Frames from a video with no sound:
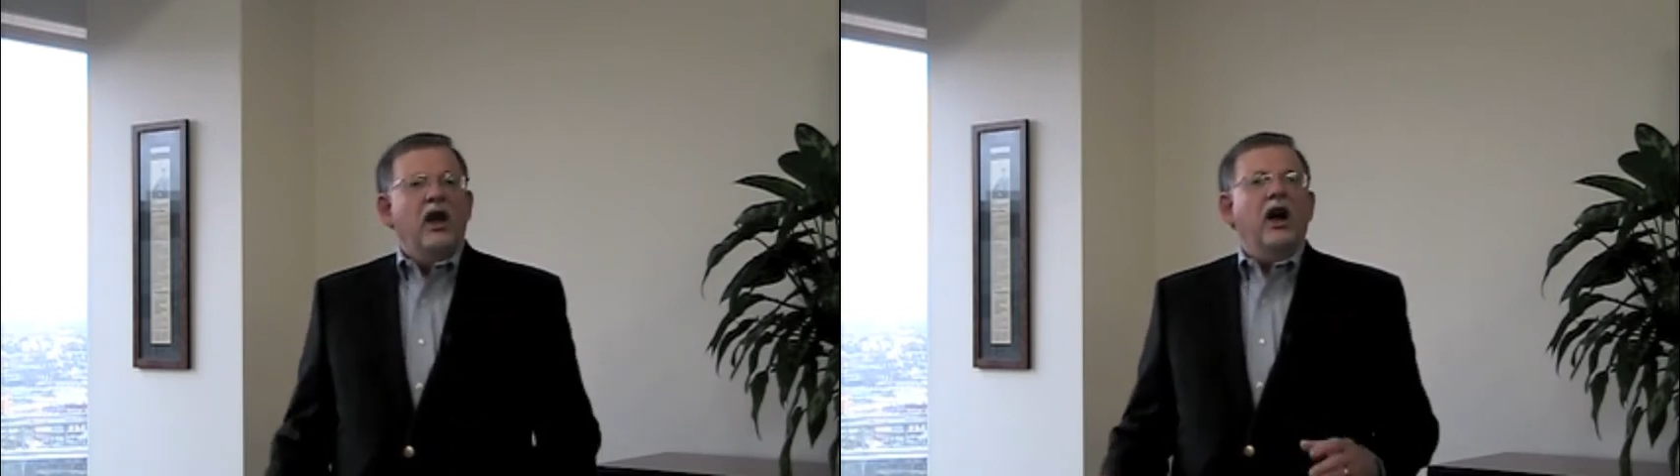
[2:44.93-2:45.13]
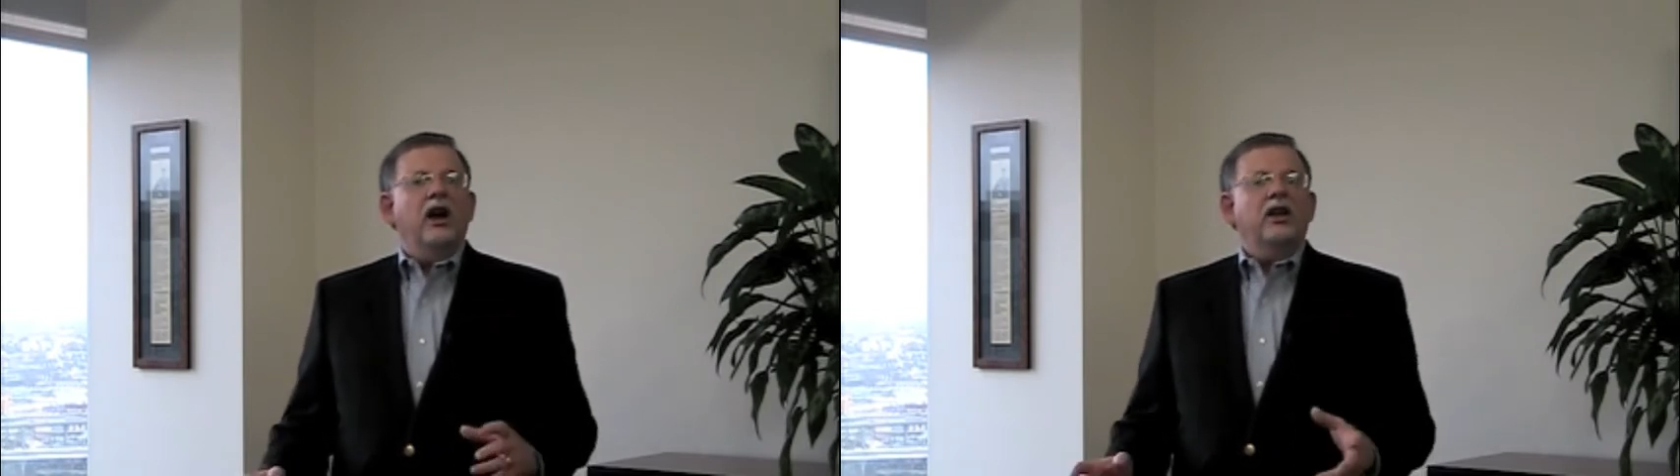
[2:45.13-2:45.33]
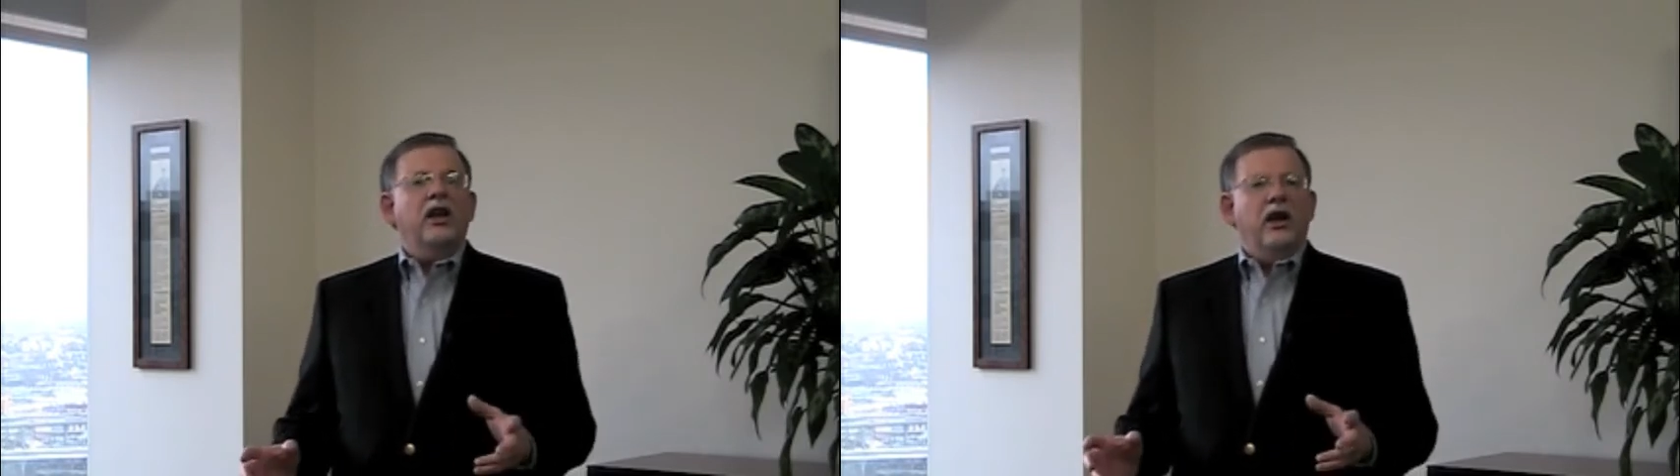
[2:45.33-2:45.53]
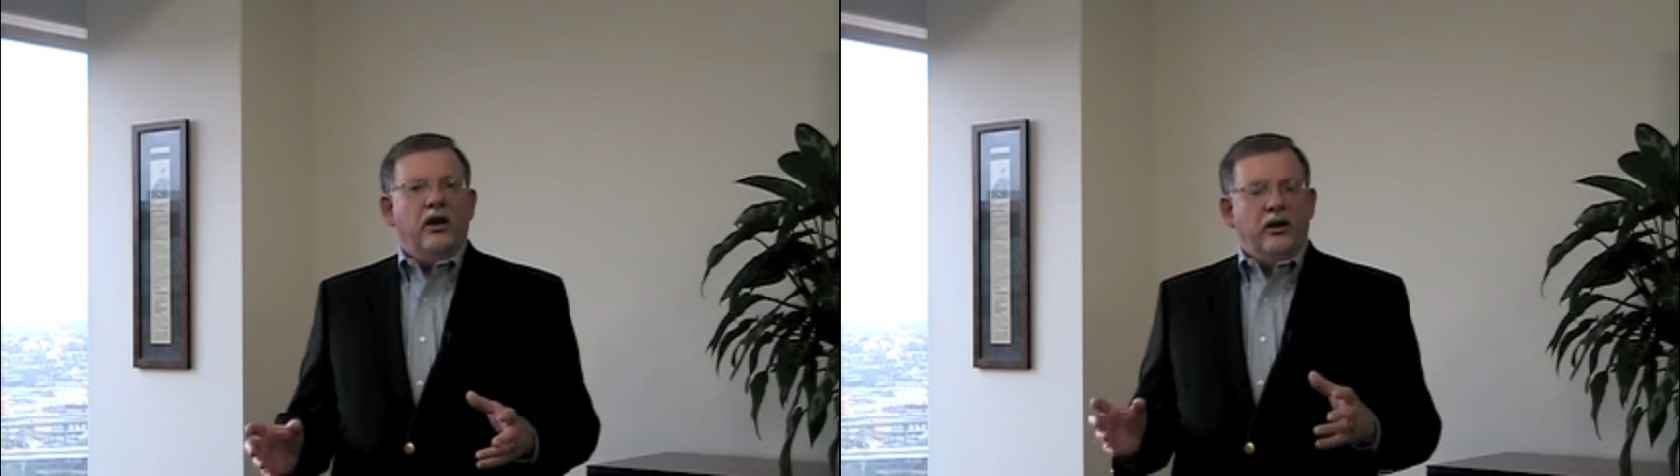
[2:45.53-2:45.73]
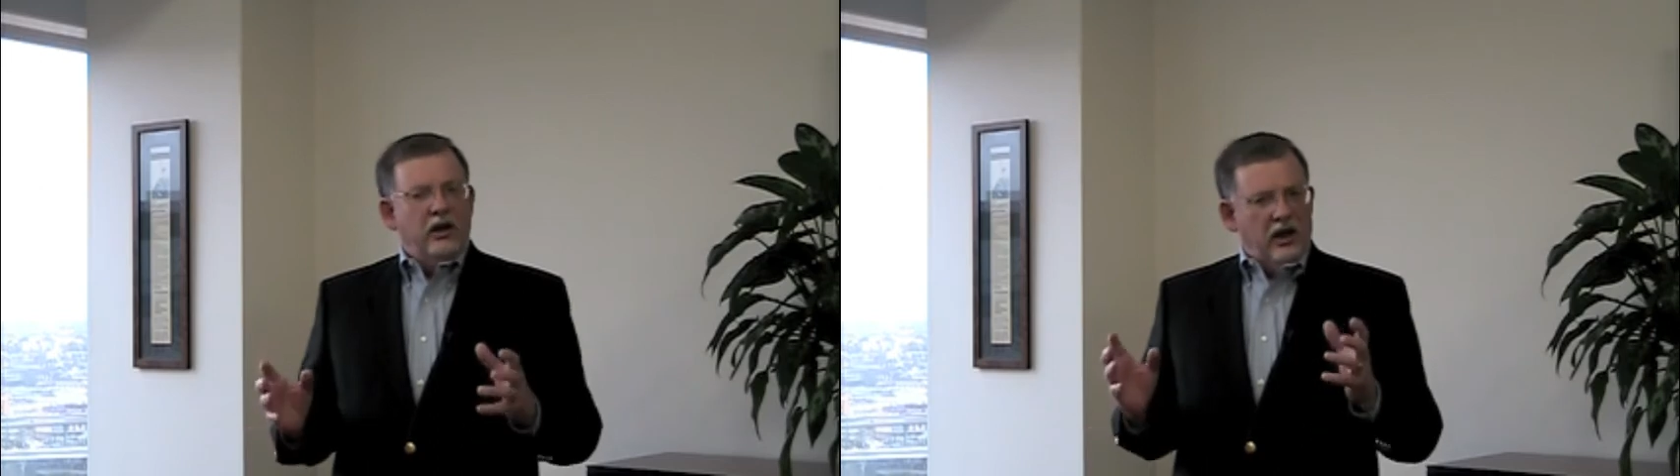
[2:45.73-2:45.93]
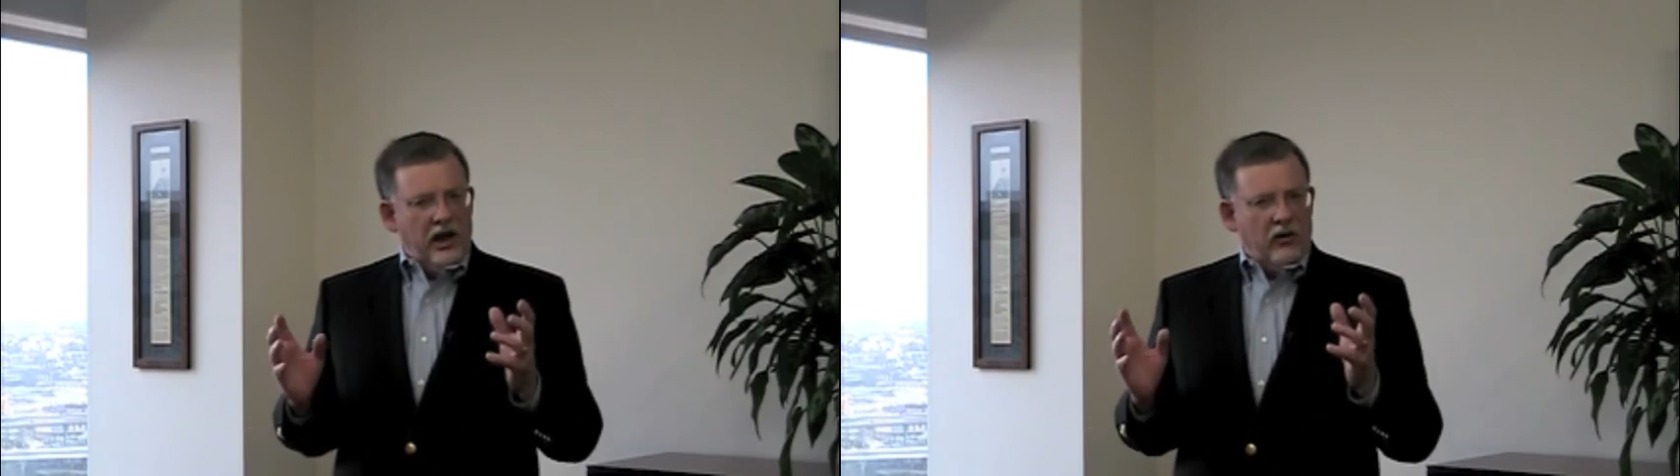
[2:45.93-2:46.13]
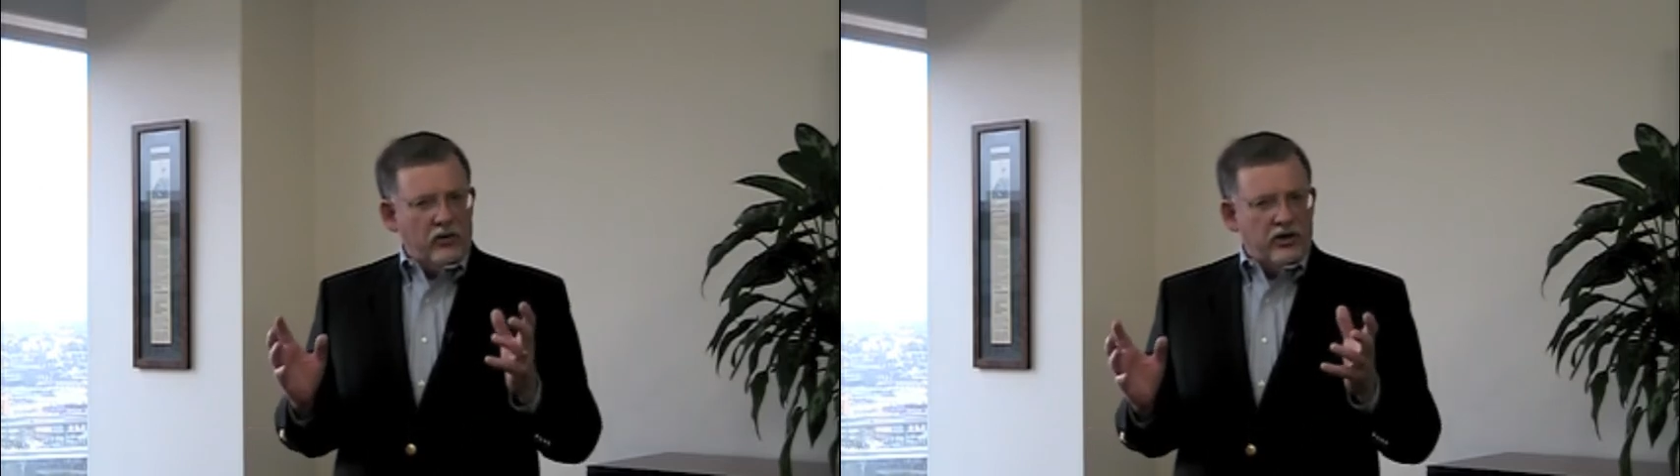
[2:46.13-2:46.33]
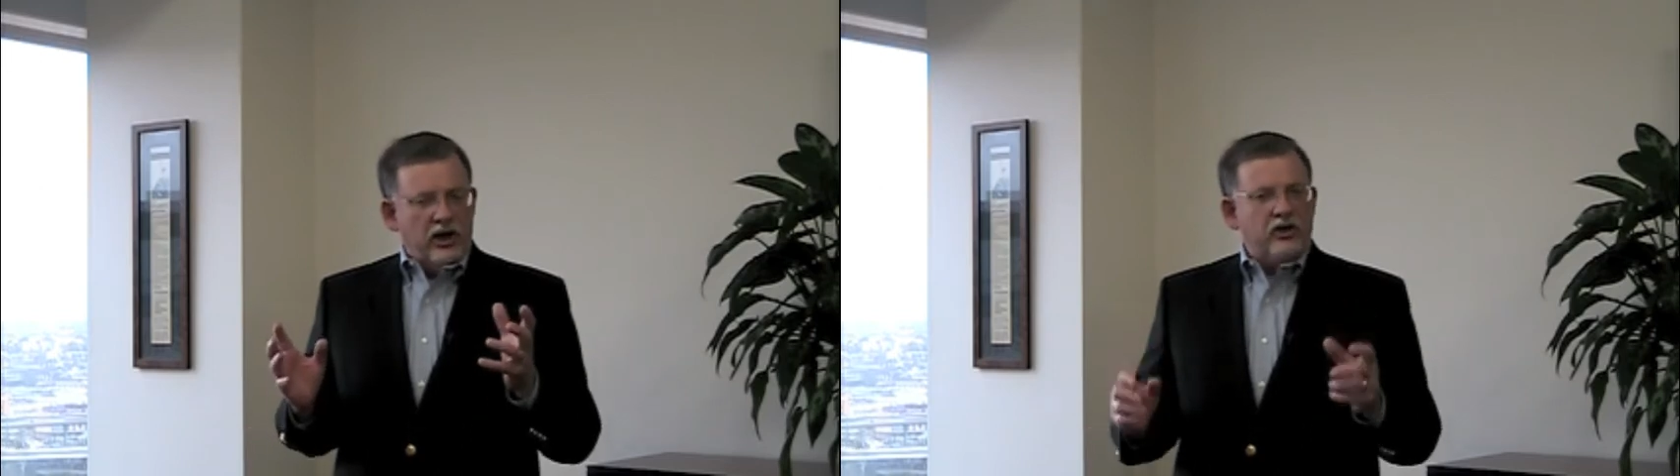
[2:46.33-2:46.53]
Again, a
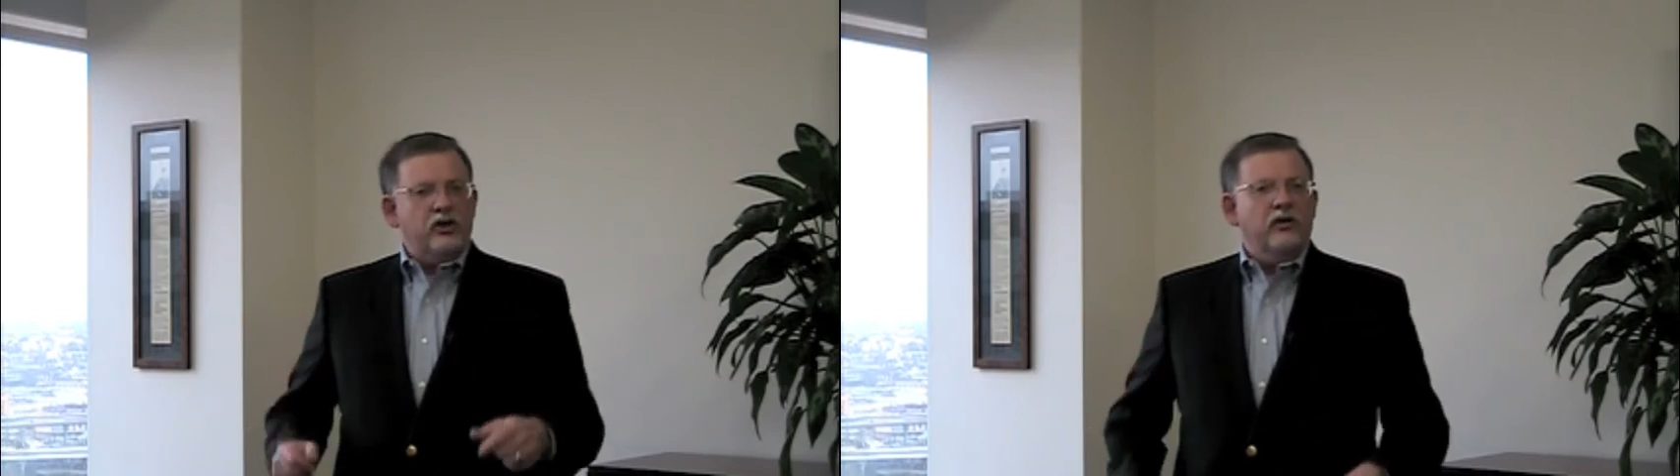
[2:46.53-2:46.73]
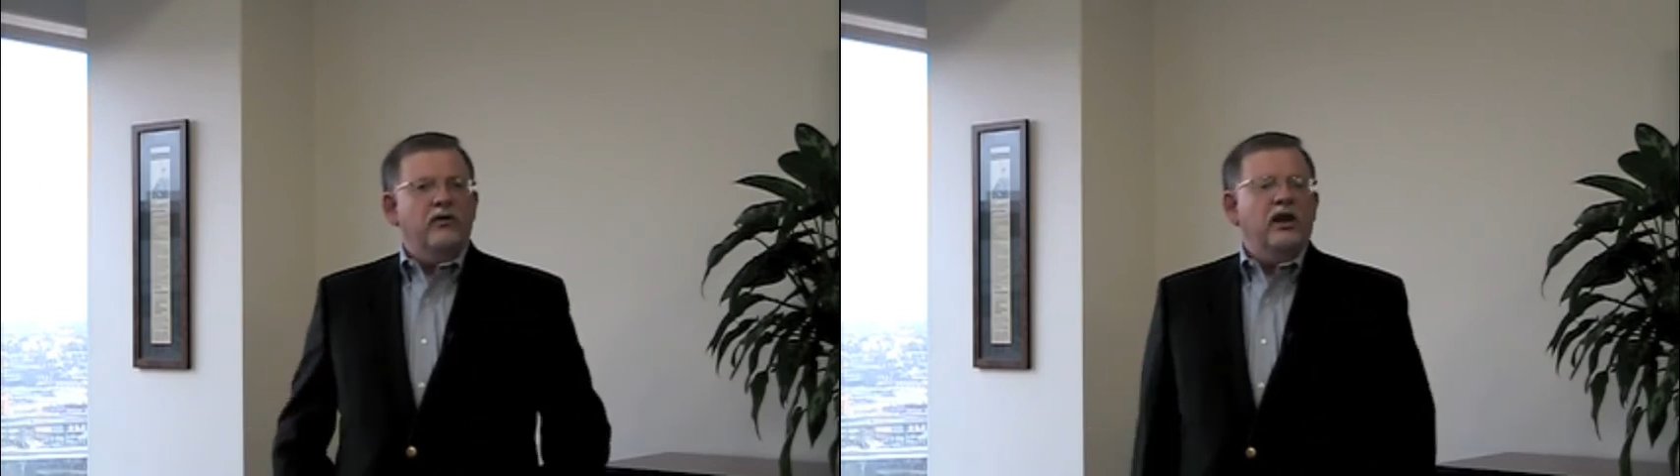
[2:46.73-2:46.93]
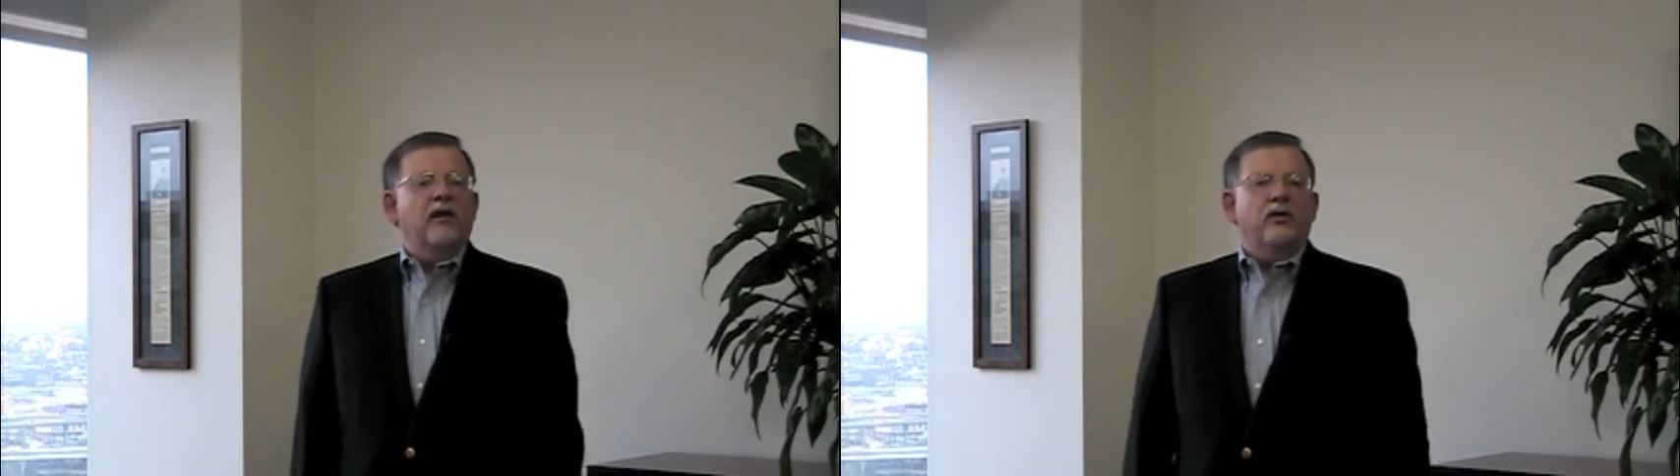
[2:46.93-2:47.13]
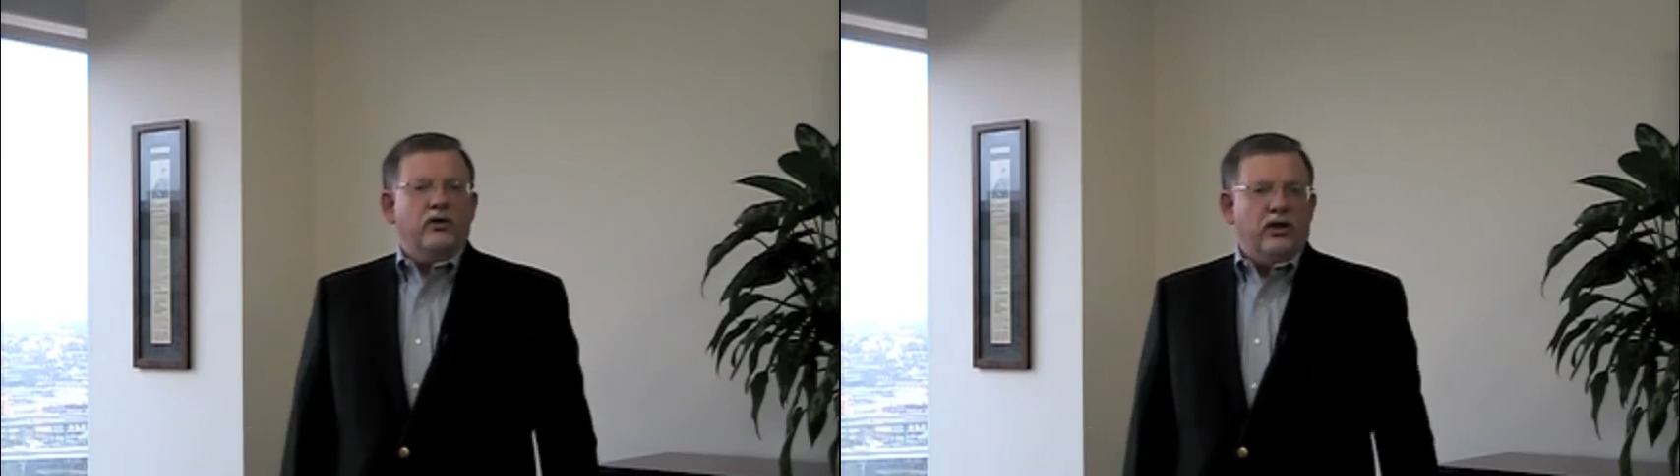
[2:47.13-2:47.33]
reduction of the effort